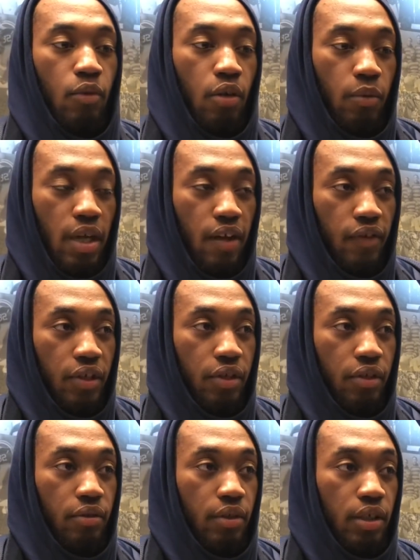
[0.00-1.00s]
what we have to
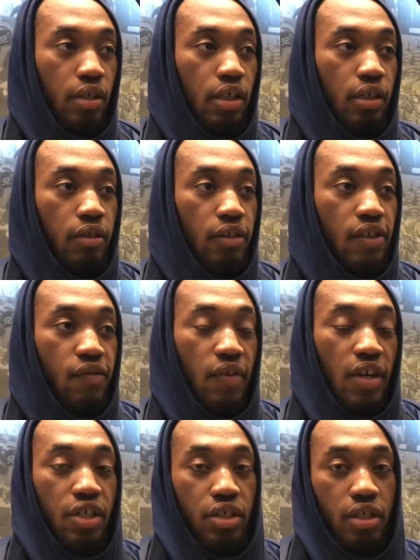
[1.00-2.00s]
do and
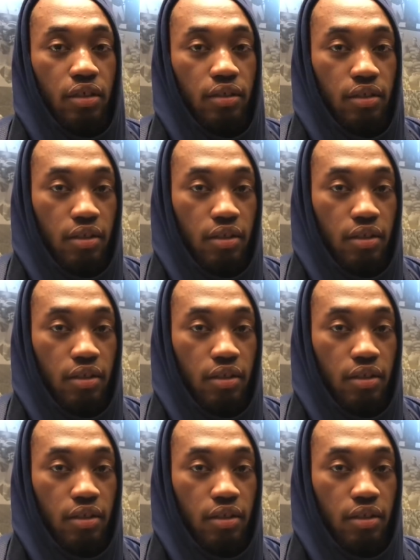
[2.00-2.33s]
finishing,